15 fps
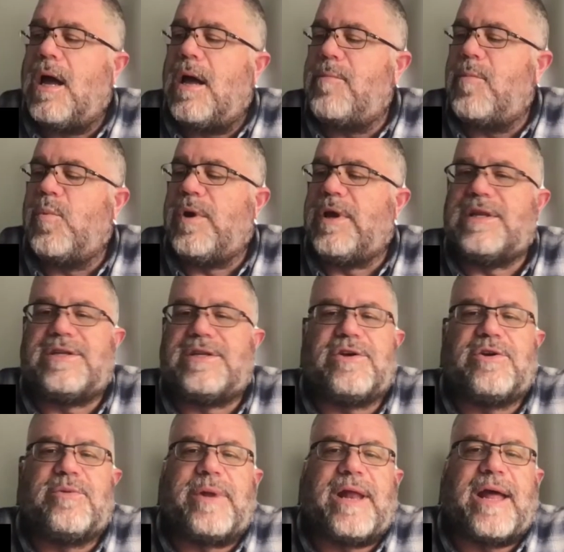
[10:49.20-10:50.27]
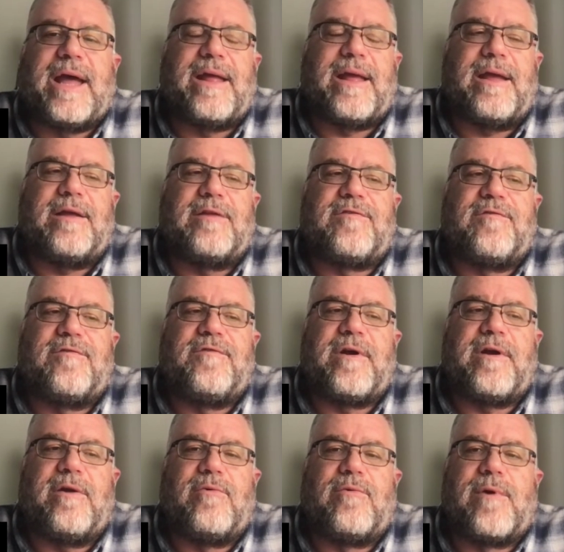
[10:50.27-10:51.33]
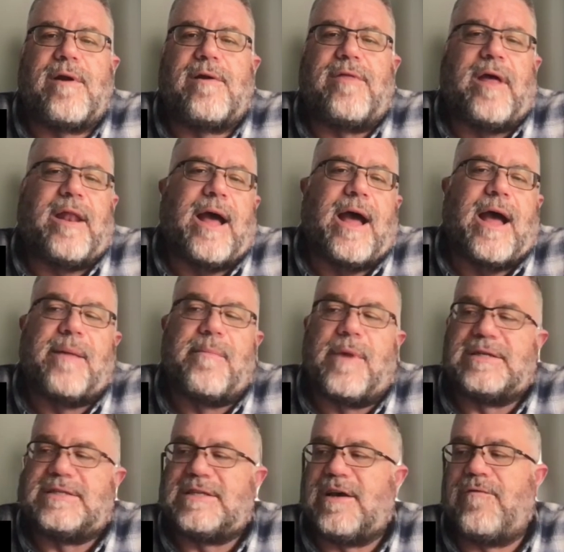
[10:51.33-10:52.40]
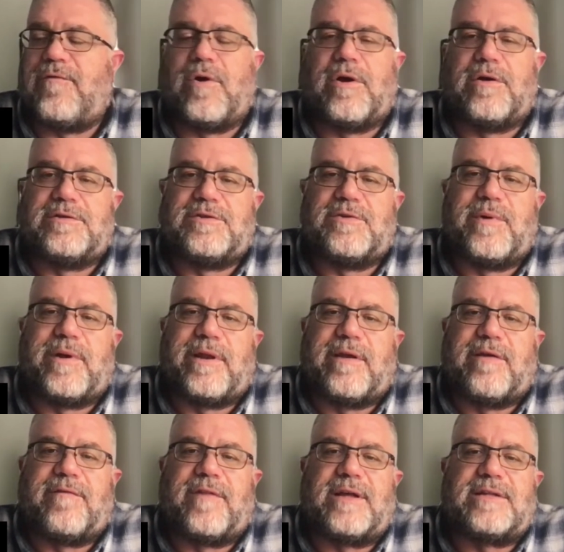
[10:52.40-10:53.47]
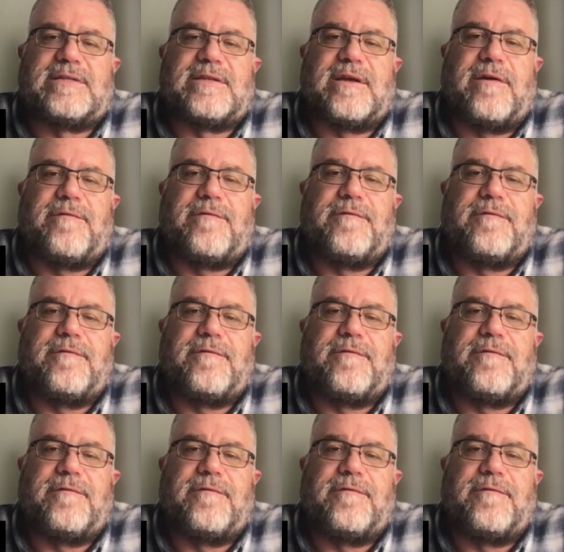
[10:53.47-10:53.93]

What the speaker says: we do, but it's very rare that I myself will go do any of that stuff.